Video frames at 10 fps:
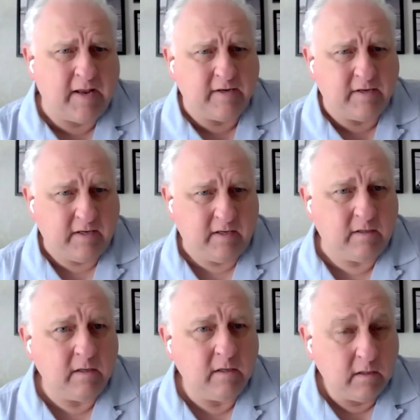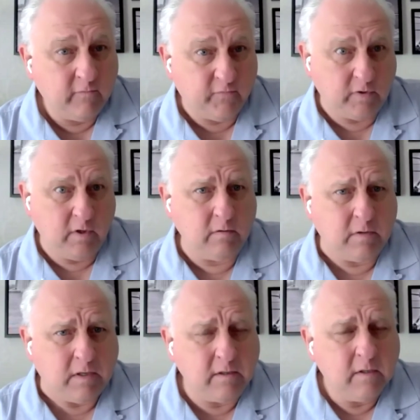that I need for
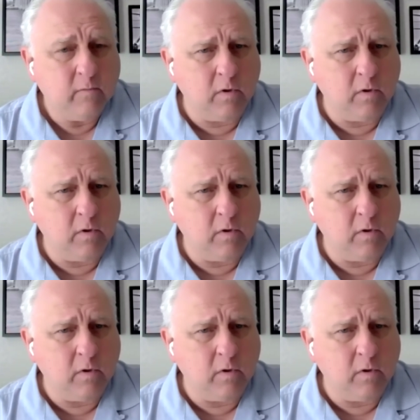yoga.